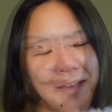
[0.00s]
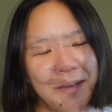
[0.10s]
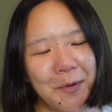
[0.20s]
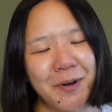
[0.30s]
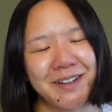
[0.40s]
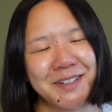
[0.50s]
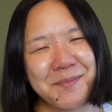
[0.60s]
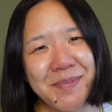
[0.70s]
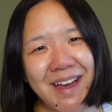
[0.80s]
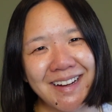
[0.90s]

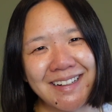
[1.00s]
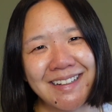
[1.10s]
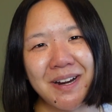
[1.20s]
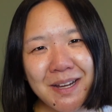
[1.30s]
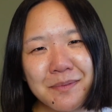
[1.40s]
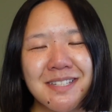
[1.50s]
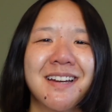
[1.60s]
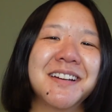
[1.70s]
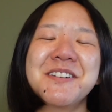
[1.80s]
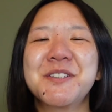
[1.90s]
Welcome back. My name is
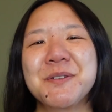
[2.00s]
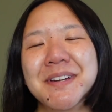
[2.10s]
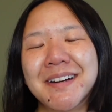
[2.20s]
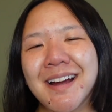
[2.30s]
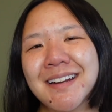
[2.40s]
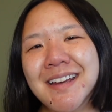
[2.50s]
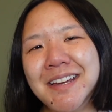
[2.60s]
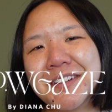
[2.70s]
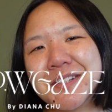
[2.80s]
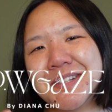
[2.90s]
Diana Chu here at
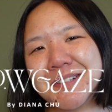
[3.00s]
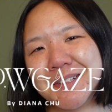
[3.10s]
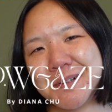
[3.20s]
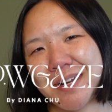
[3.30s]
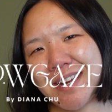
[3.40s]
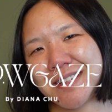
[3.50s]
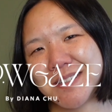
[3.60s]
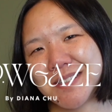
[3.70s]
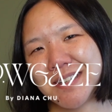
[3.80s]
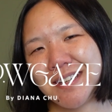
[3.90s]

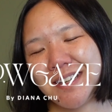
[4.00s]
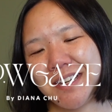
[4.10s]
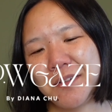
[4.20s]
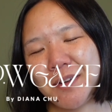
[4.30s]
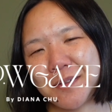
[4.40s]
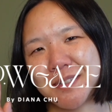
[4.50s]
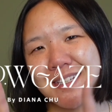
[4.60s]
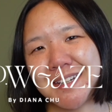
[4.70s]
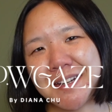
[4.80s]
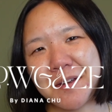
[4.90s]
SLOWGAZE. If you have
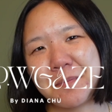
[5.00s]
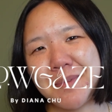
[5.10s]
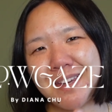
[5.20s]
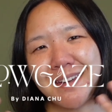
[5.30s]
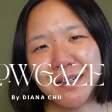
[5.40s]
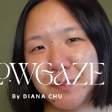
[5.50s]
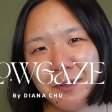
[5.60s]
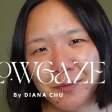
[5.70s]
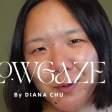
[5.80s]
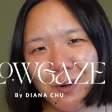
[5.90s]
seen me here
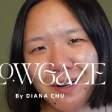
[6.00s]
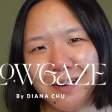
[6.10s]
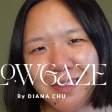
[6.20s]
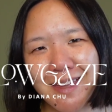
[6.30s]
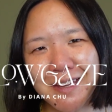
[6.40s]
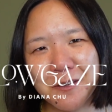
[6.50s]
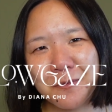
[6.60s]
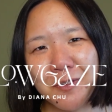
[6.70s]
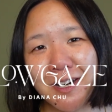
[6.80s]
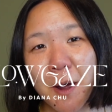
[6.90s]
before, thank you
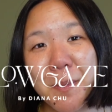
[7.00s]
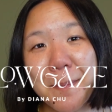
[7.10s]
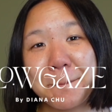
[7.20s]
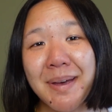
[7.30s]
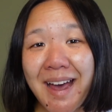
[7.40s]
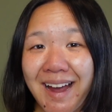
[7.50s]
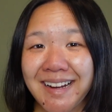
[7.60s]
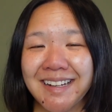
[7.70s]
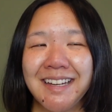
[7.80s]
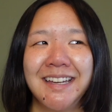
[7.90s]
for coming
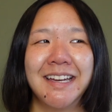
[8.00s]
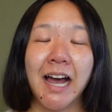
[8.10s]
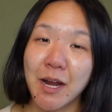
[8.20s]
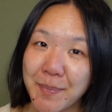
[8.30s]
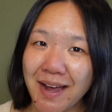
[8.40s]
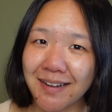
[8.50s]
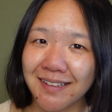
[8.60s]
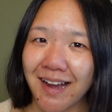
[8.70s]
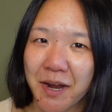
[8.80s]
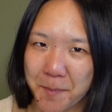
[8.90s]
back. I am
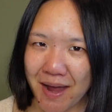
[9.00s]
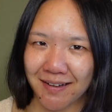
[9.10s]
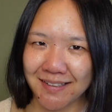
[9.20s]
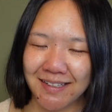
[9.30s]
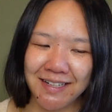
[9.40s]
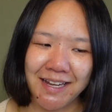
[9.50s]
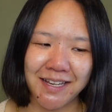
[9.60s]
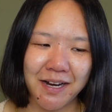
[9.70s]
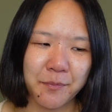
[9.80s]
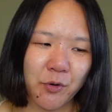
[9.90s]
back,
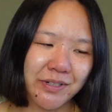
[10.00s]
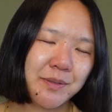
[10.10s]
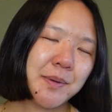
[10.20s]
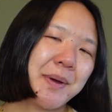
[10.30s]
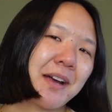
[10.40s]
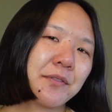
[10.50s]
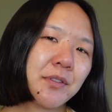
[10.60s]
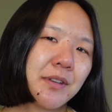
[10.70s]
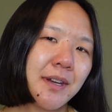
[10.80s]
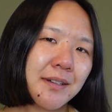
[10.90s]
and I'm going to be back for
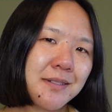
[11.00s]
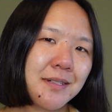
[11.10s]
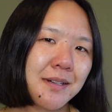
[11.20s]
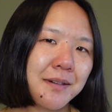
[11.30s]
the next